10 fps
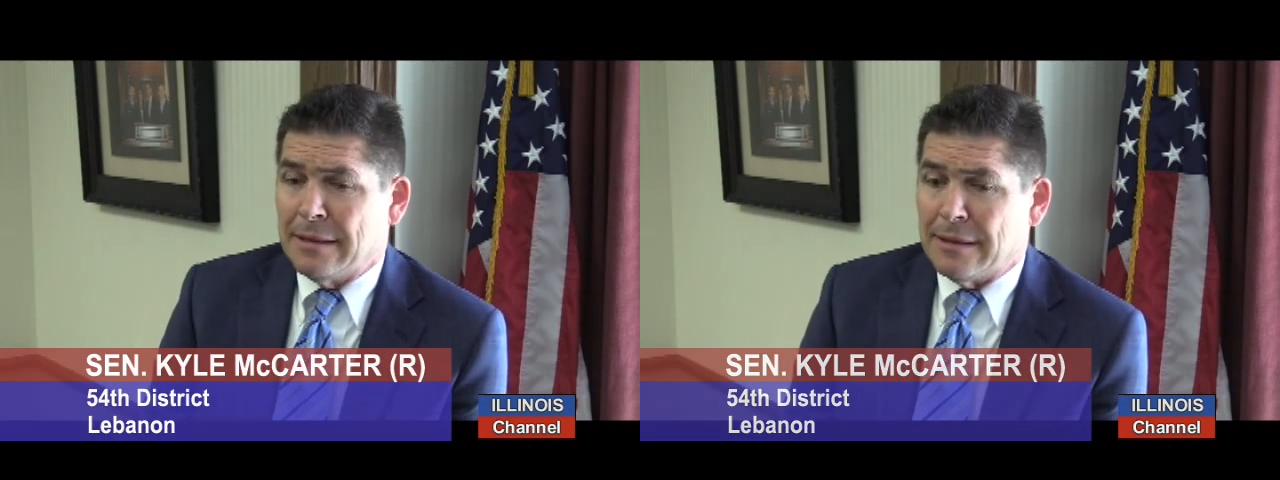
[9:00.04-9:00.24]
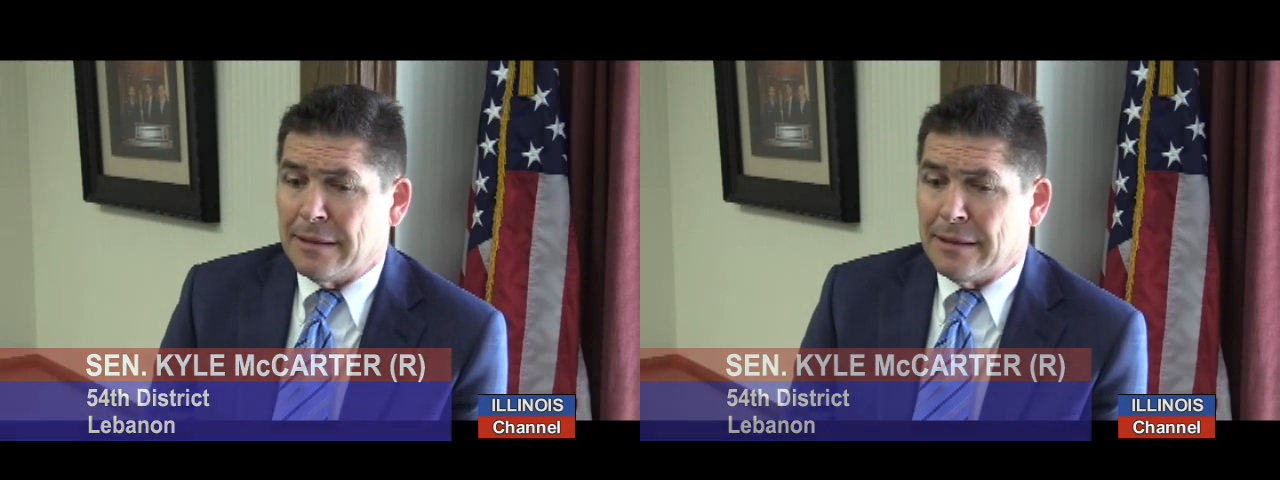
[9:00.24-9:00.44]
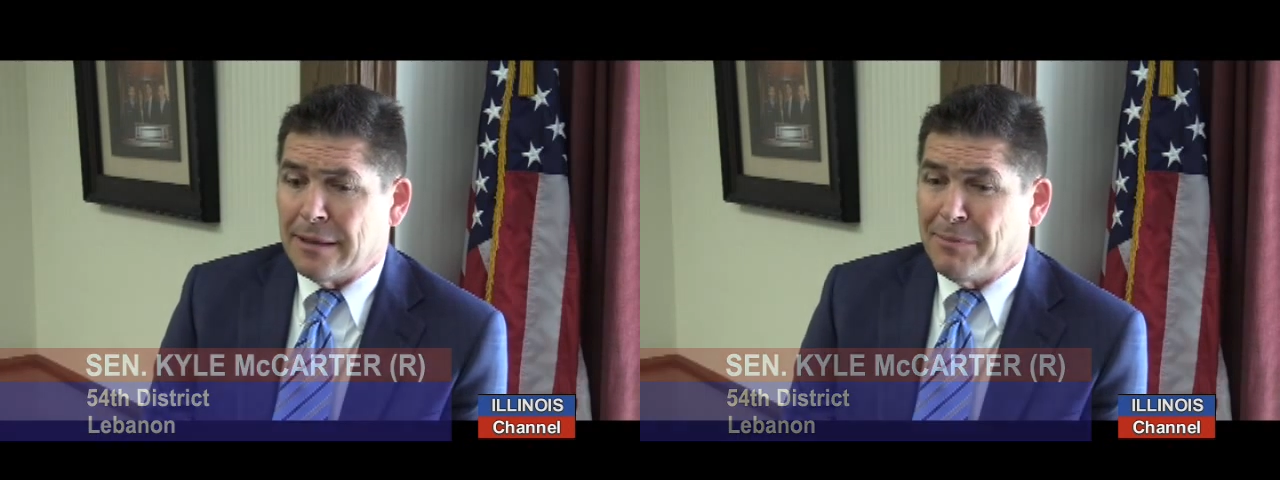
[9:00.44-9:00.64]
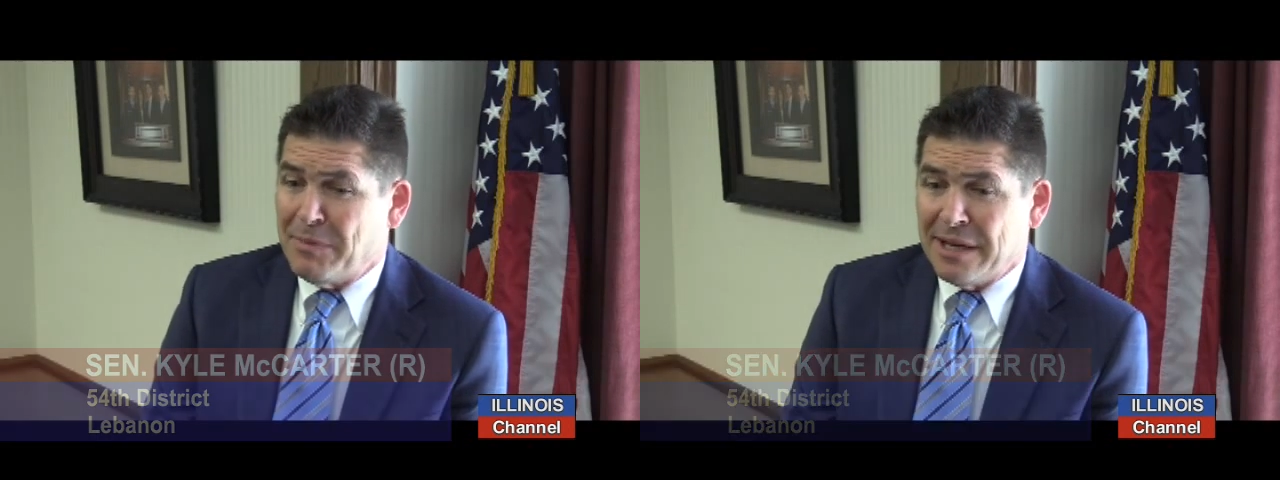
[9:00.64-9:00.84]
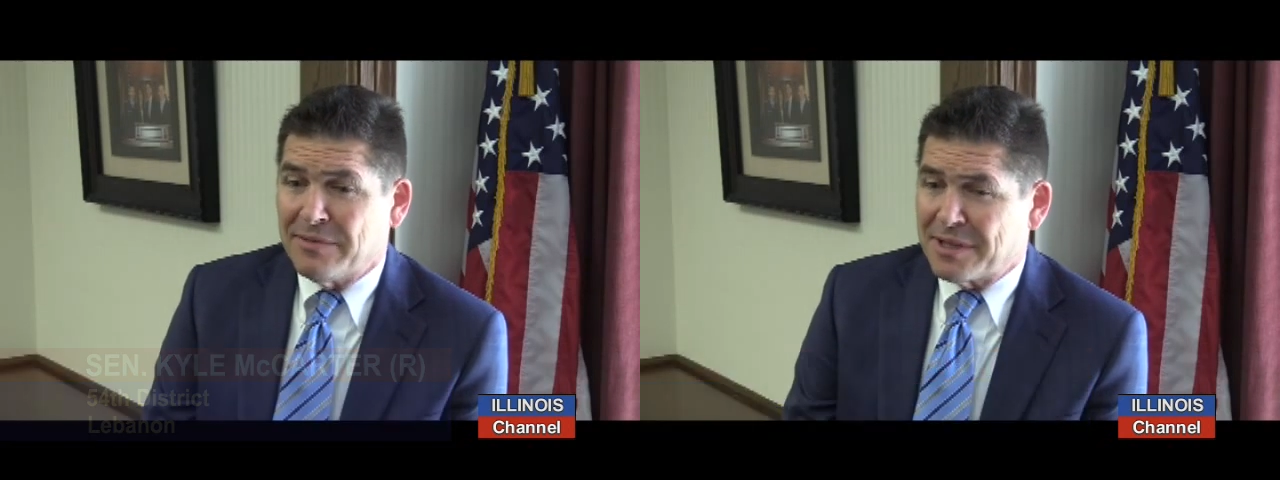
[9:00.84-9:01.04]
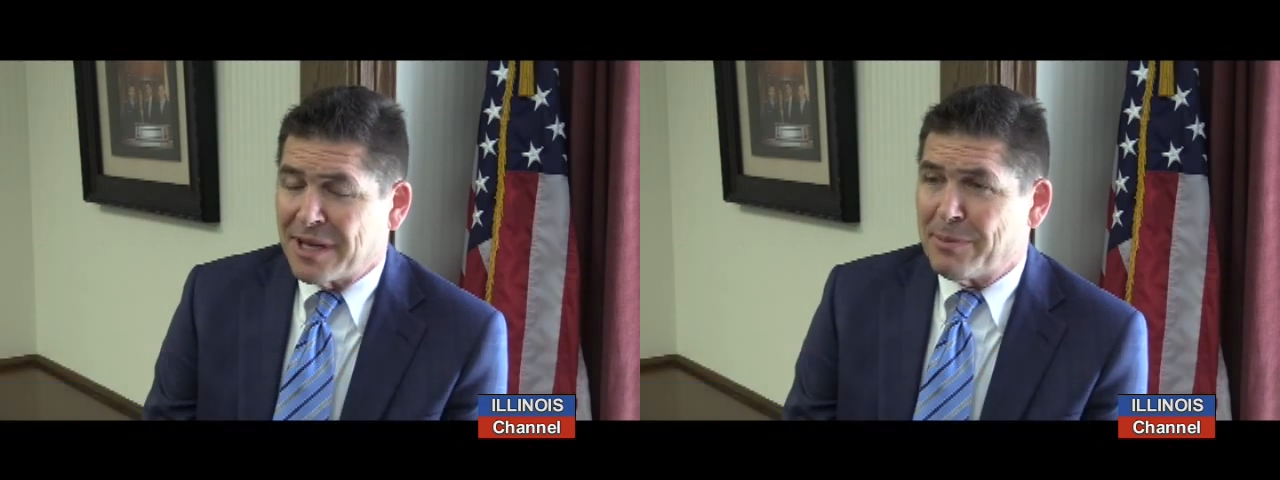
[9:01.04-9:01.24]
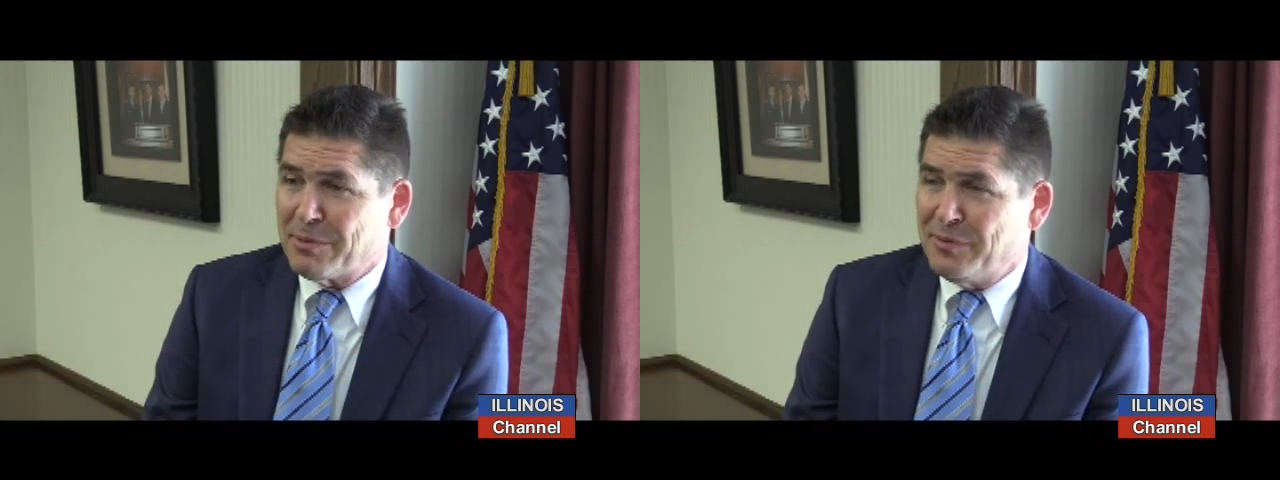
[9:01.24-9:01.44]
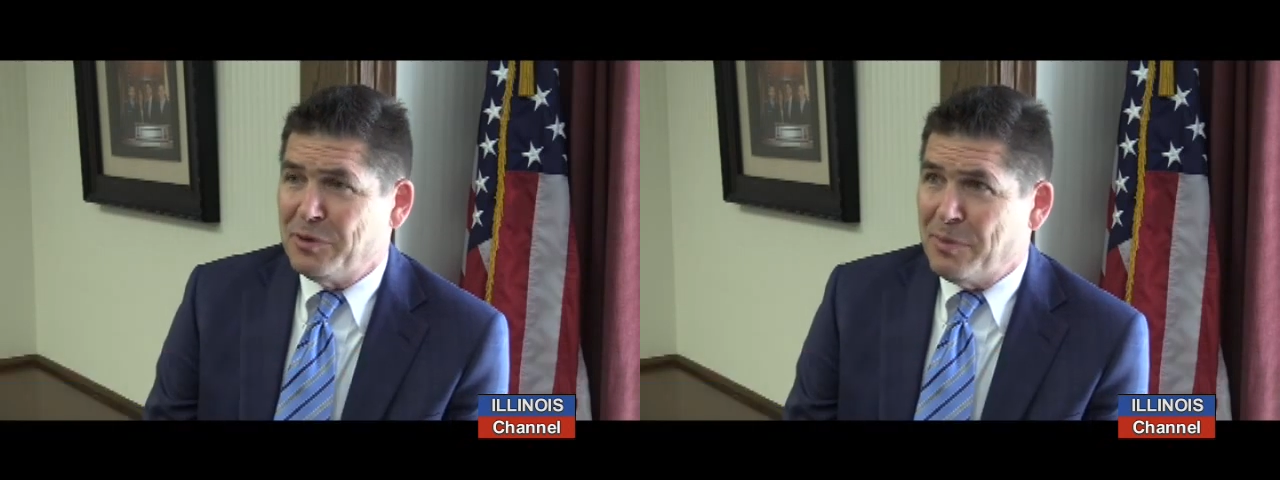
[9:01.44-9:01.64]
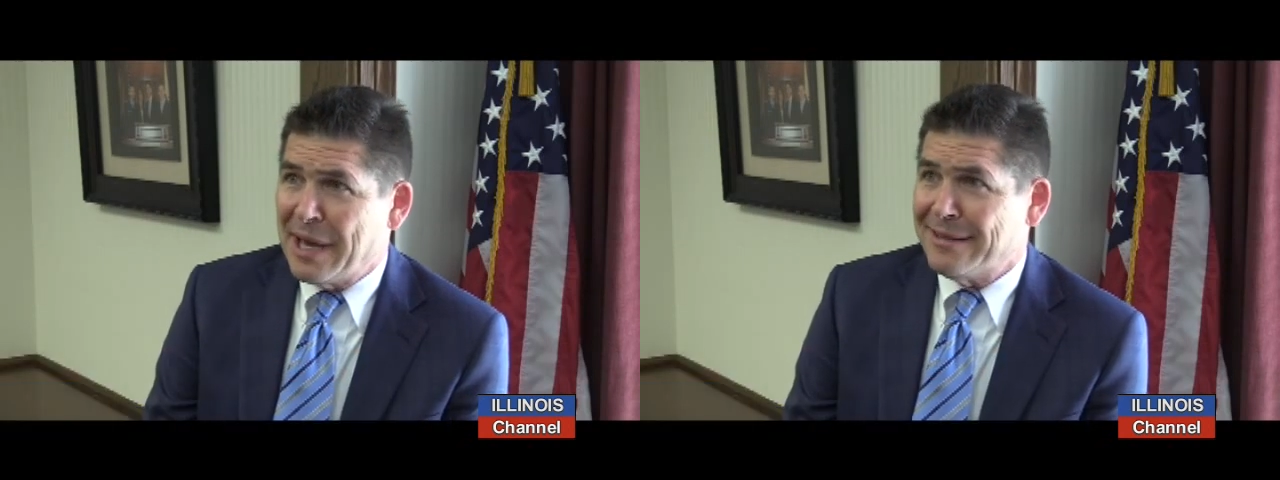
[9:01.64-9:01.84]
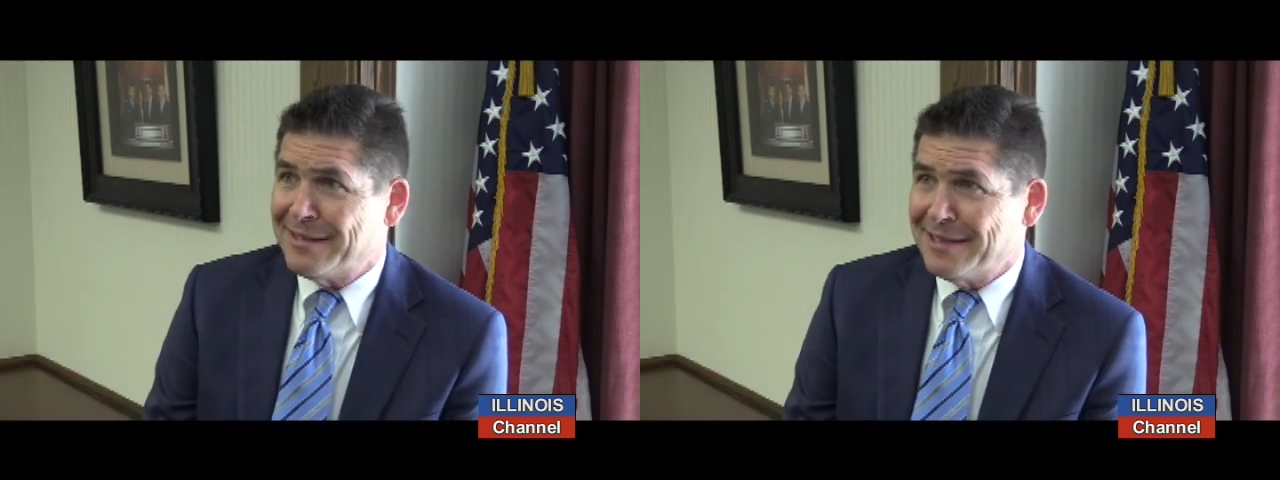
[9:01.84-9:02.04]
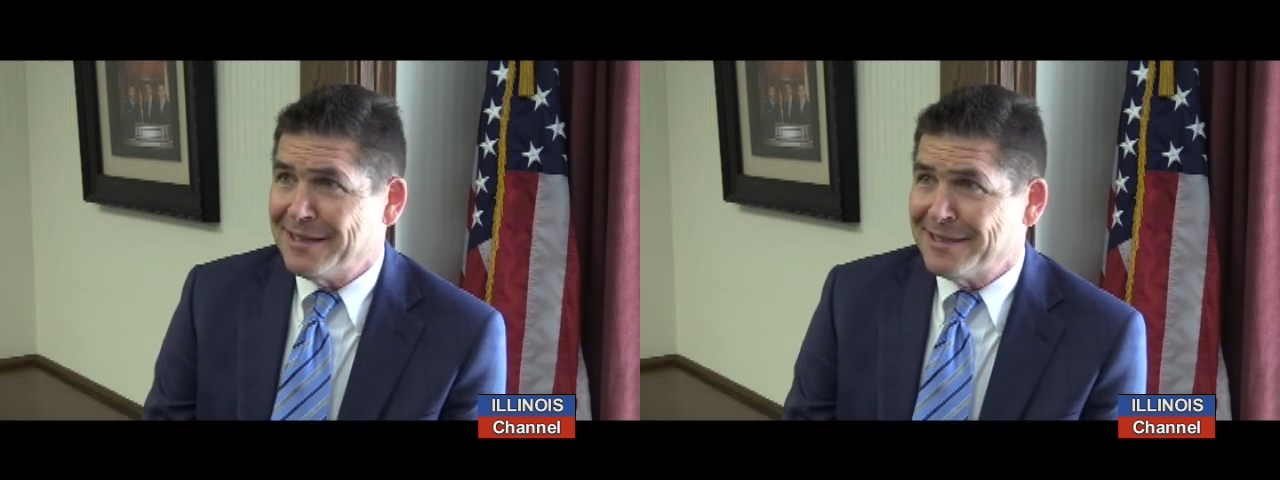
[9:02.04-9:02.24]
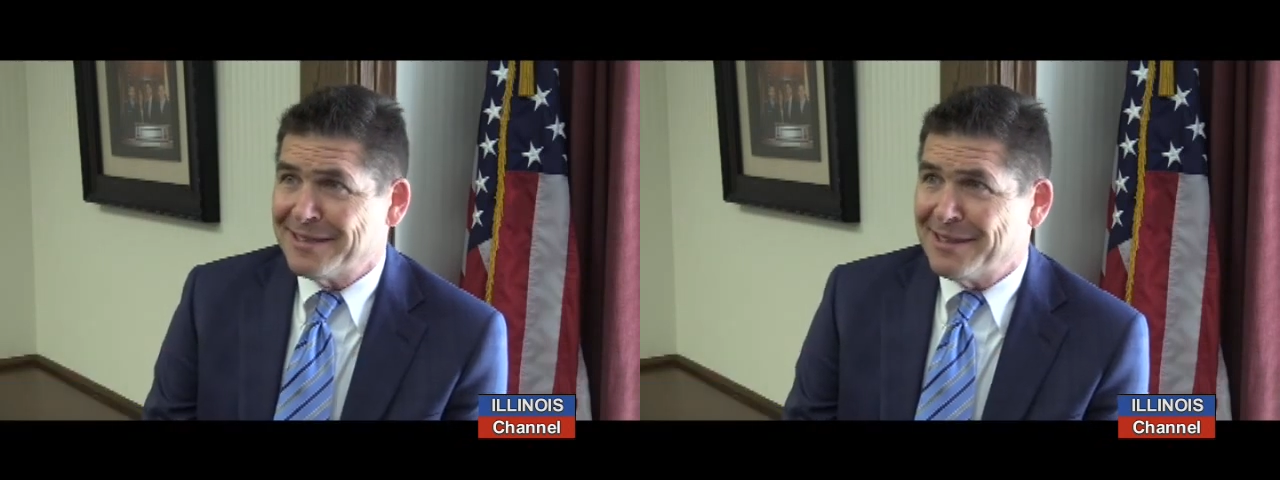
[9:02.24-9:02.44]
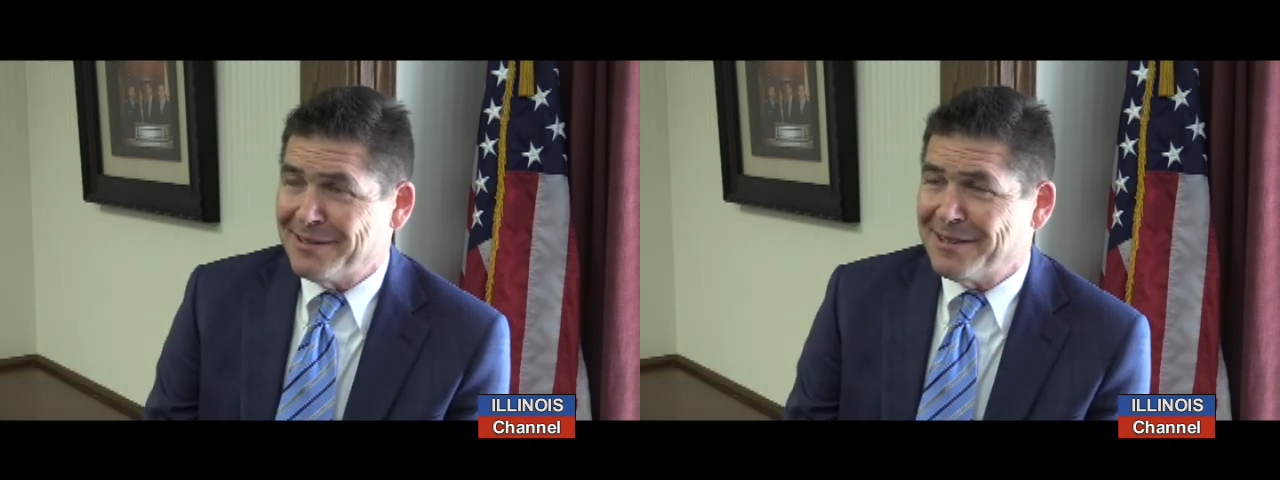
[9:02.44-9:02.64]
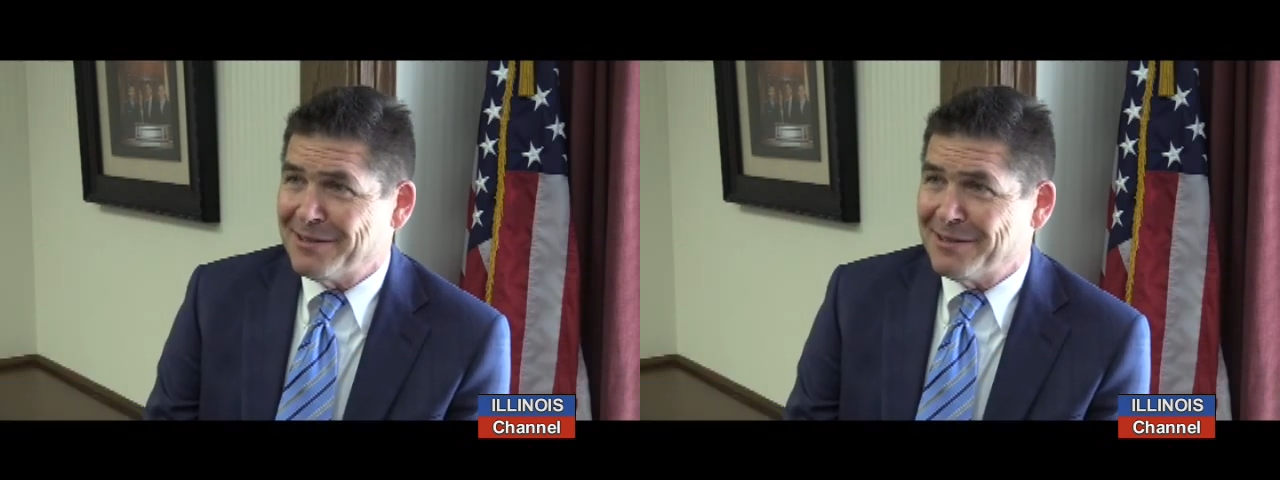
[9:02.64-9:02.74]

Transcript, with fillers: Uh, I may have stopped a few bad things that,